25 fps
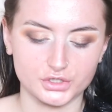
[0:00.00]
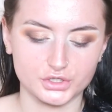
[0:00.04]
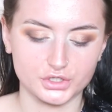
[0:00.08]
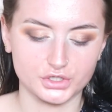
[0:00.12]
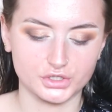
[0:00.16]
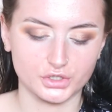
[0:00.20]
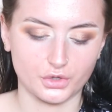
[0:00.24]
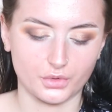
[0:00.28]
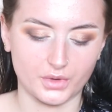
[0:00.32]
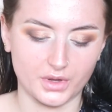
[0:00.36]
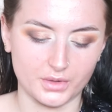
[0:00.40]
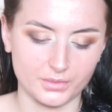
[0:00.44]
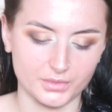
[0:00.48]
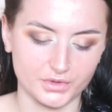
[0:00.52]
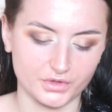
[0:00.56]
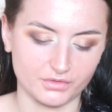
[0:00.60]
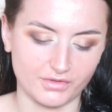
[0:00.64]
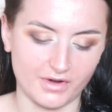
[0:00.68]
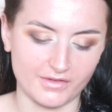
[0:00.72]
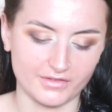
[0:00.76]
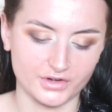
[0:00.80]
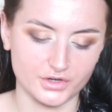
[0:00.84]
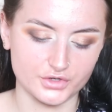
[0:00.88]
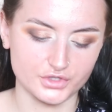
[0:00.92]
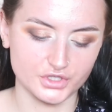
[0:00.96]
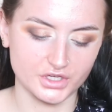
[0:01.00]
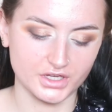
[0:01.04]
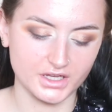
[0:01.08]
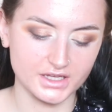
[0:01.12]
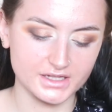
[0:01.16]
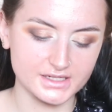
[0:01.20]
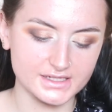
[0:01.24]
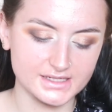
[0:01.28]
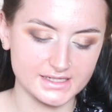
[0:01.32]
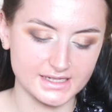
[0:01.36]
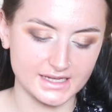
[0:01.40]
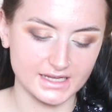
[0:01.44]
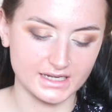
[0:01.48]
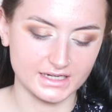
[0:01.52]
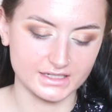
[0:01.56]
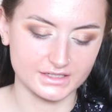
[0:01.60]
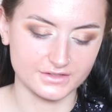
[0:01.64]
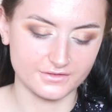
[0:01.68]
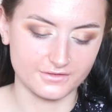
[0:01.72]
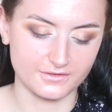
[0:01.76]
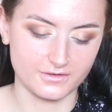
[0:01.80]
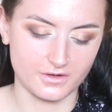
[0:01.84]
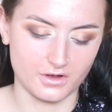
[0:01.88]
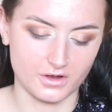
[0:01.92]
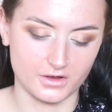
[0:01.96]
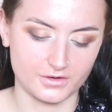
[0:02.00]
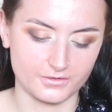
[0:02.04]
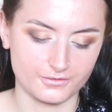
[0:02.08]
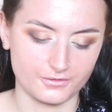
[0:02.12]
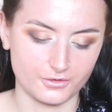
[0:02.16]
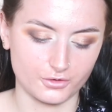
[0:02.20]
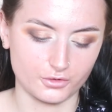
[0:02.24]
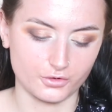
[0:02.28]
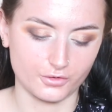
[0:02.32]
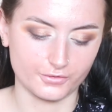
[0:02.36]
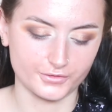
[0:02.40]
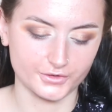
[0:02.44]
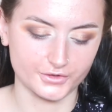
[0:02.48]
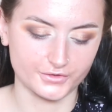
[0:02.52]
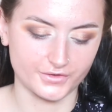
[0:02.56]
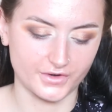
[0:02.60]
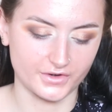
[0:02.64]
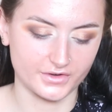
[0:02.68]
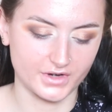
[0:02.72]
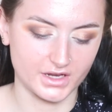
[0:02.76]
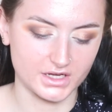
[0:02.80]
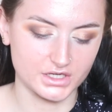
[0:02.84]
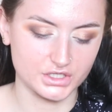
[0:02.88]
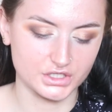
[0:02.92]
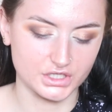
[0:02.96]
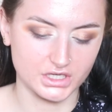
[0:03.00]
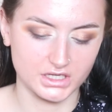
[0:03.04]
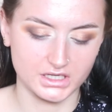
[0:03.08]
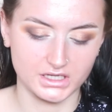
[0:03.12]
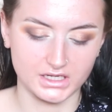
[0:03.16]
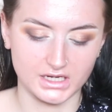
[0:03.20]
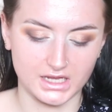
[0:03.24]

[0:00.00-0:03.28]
just go in with the Revolution Conceal and Define Full Coverage Foundation